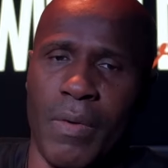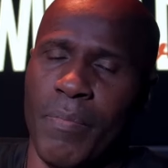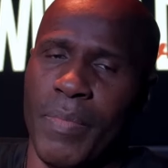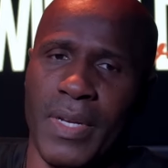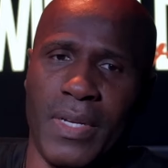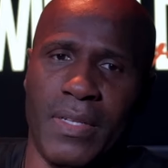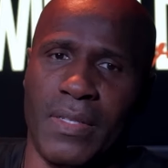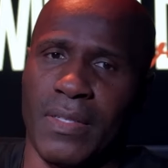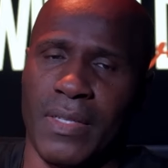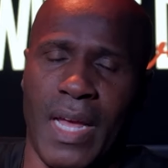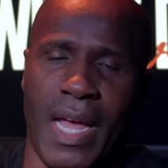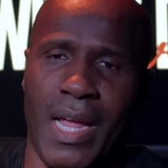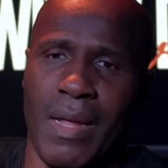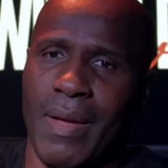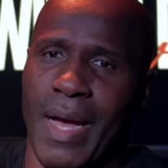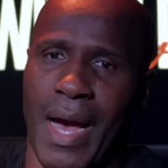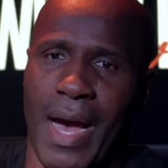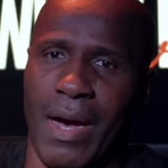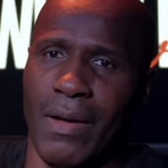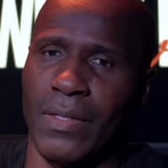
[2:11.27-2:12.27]
up in the same
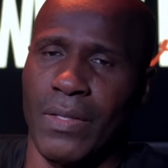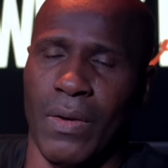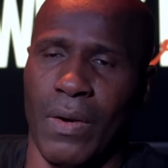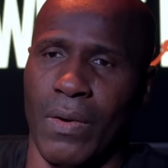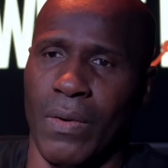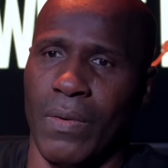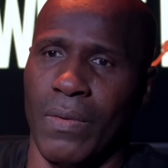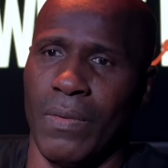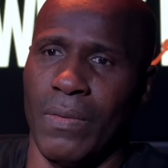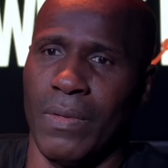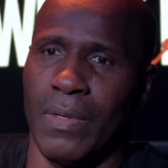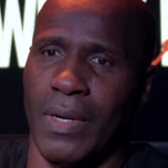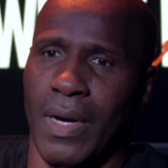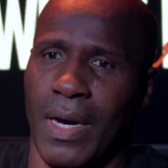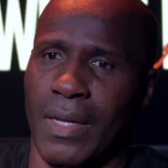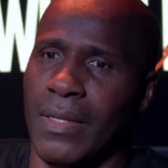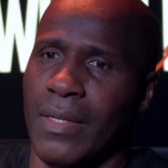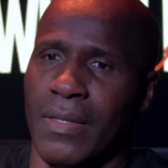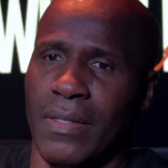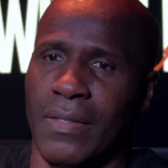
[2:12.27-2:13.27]
household mm-hmm.
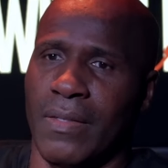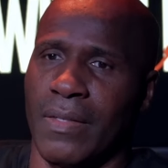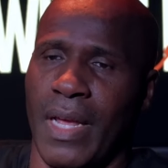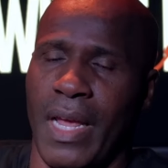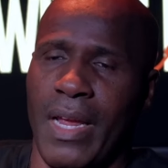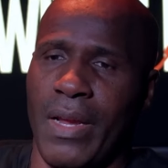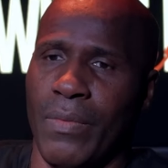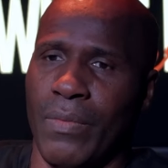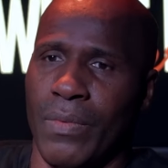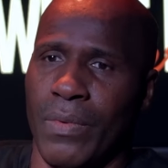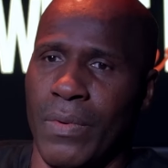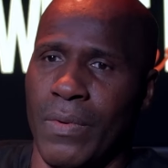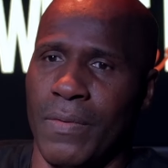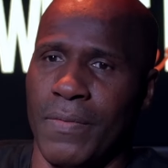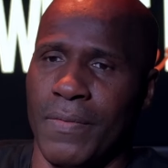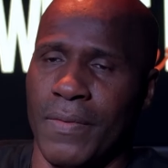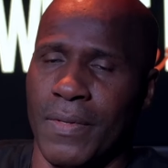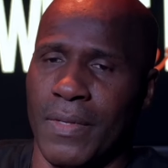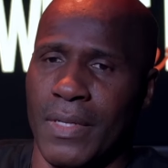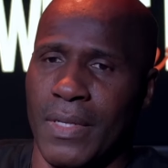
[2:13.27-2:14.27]
under the same roof,
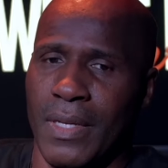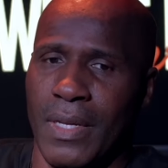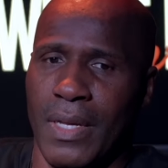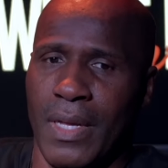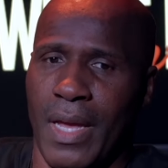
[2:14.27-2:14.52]
mm-hmm.